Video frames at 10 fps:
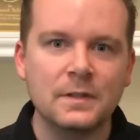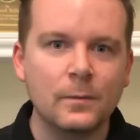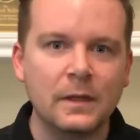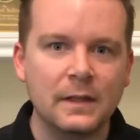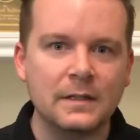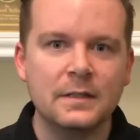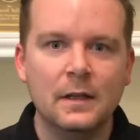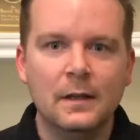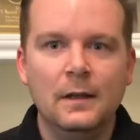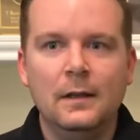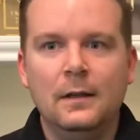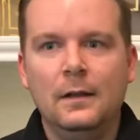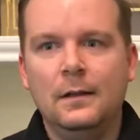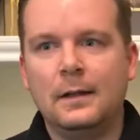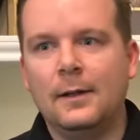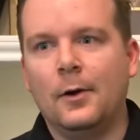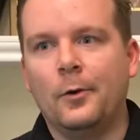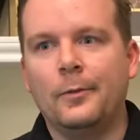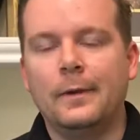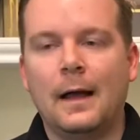something that's
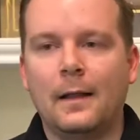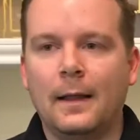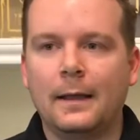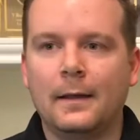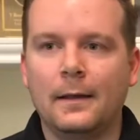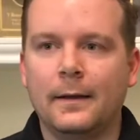not like